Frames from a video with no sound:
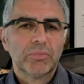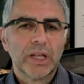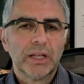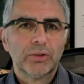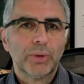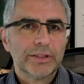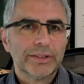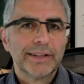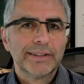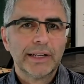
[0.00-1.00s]
to
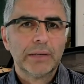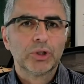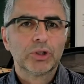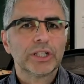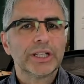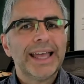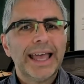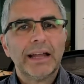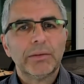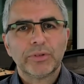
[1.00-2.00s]
undertake that air monitoring
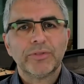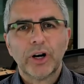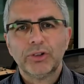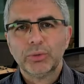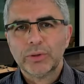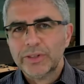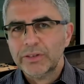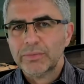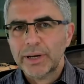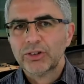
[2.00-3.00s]
and provide you with the
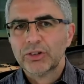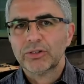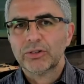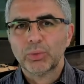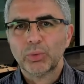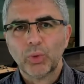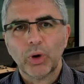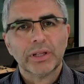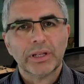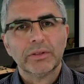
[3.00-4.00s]
information as to
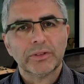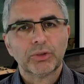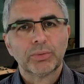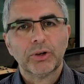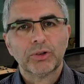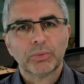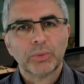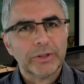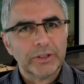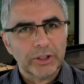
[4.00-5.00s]
what level of exposure and
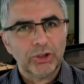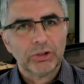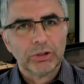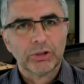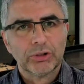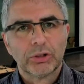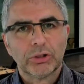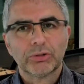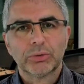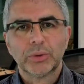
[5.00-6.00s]
whether additional
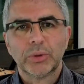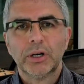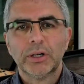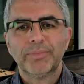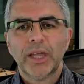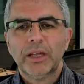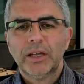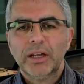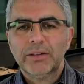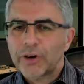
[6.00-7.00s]
controls are required.
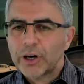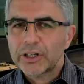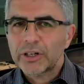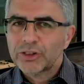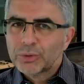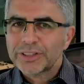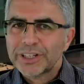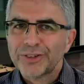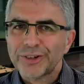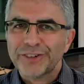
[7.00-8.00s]
And finally, I just want to touch
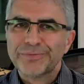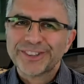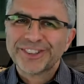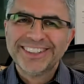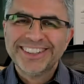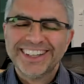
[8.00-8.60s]
on health monitoring.